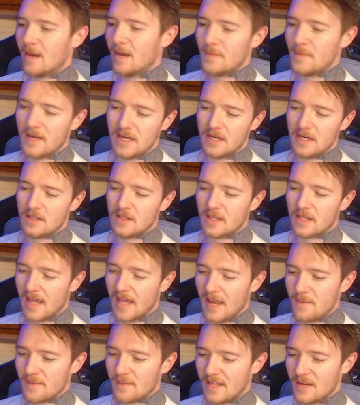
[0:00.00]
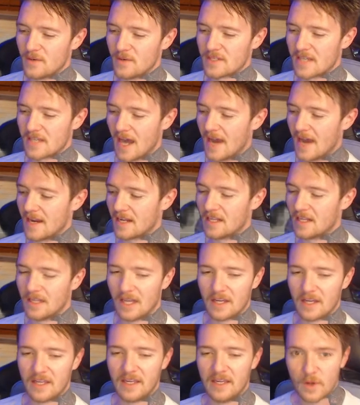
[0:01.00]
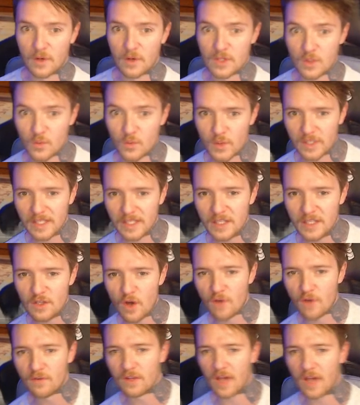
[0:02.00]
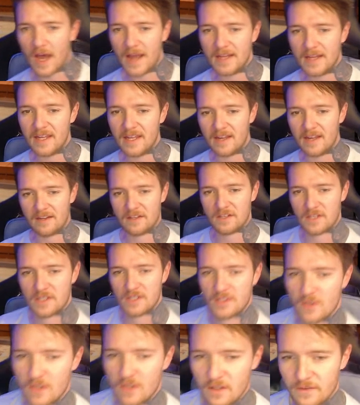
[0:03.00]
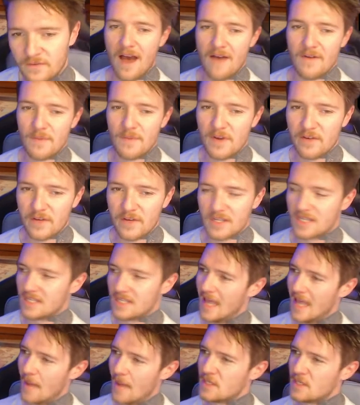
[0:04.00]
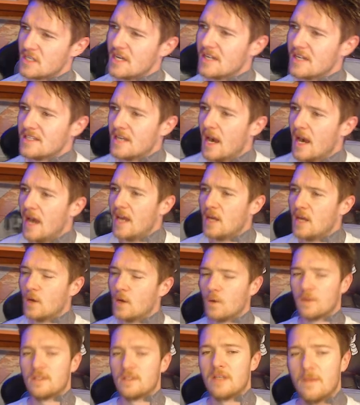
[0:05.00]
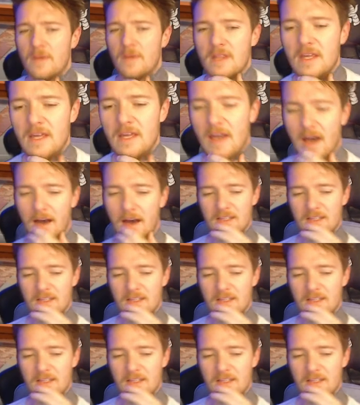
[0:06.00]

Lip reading: I mean, the gameplay was kind of clunky, but it was a really novel idea to just sort of have a bit of a slapstick take on some of the